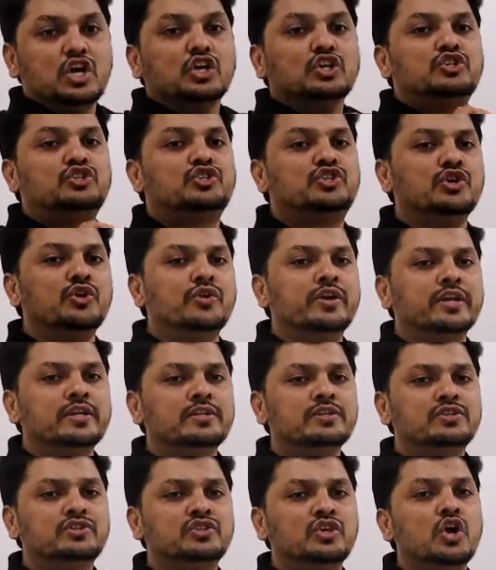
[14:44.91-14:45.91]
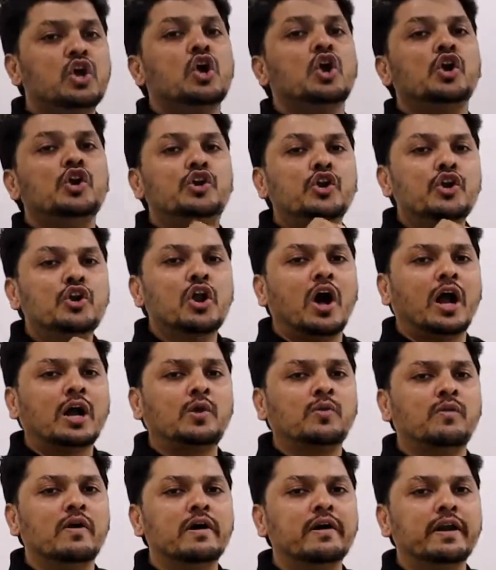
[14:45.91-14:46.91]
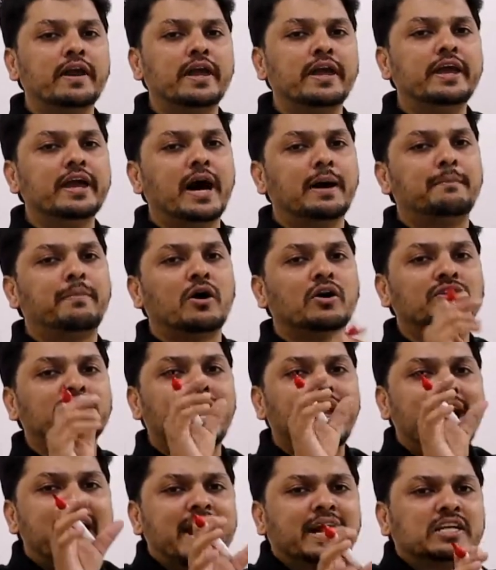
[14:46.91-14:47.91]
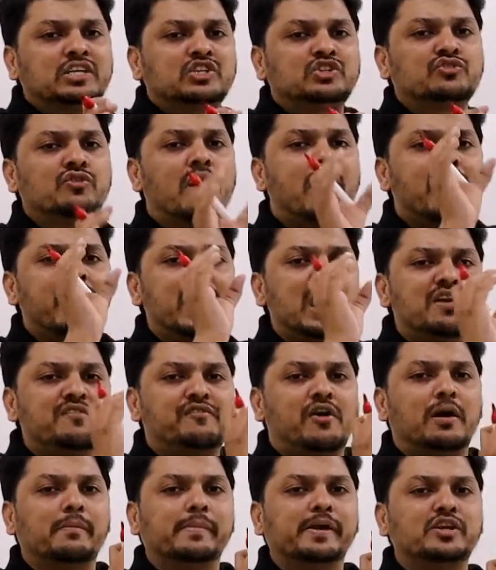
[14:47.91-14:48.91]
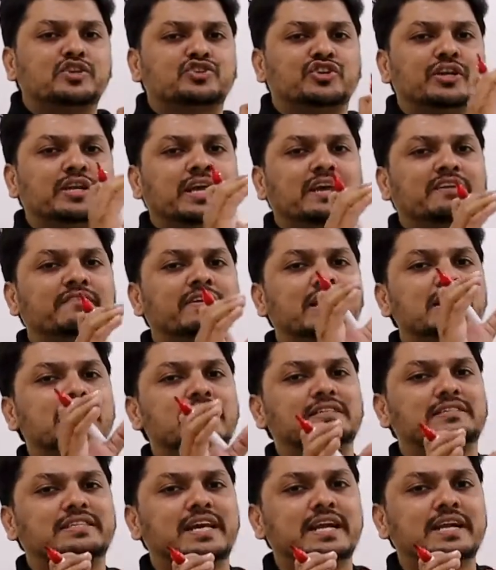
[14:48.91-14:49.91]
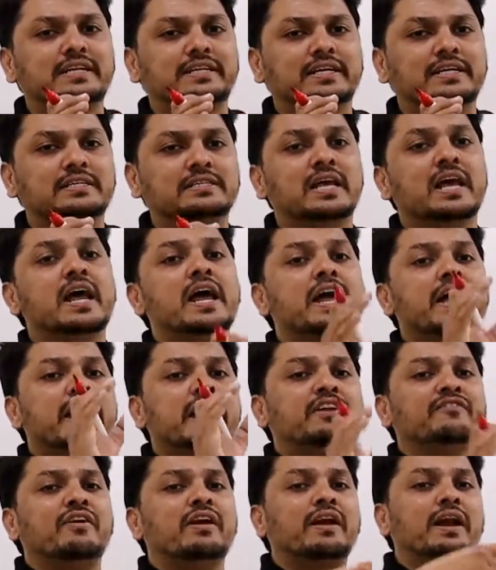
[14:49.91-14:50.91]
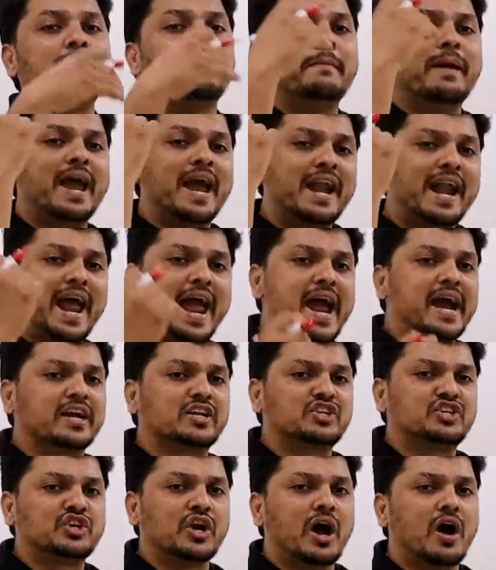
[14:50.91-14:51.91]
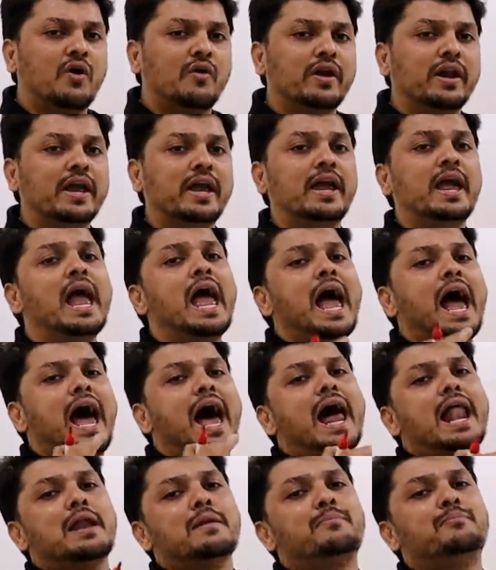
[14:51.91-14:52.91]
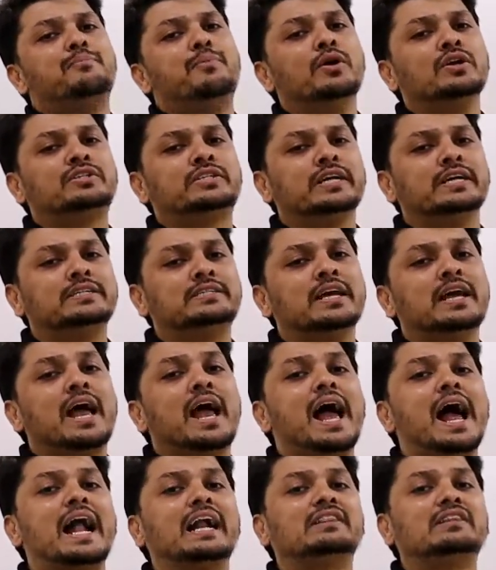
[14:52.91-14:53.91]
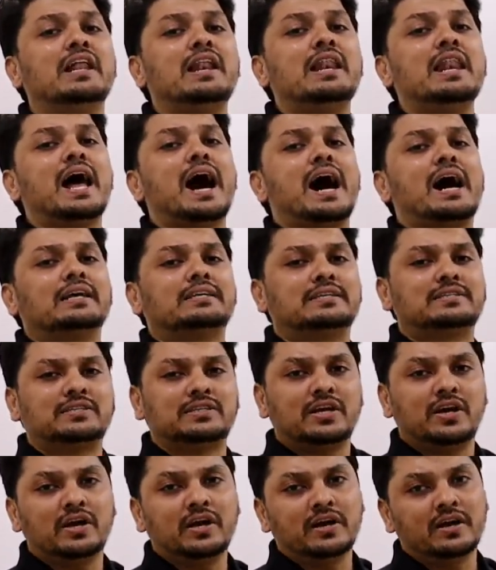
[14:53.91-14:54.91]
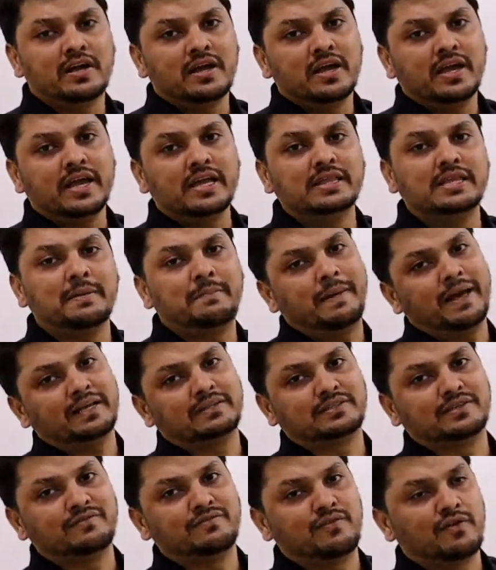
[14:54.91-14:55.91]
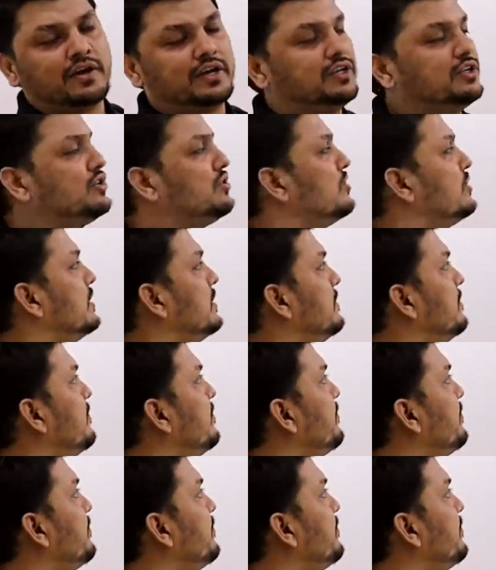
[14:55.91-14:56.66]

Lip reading: Students, do not worry about the extra information given in the sentence. It will remain extra only, and put it at the last in the passive voice.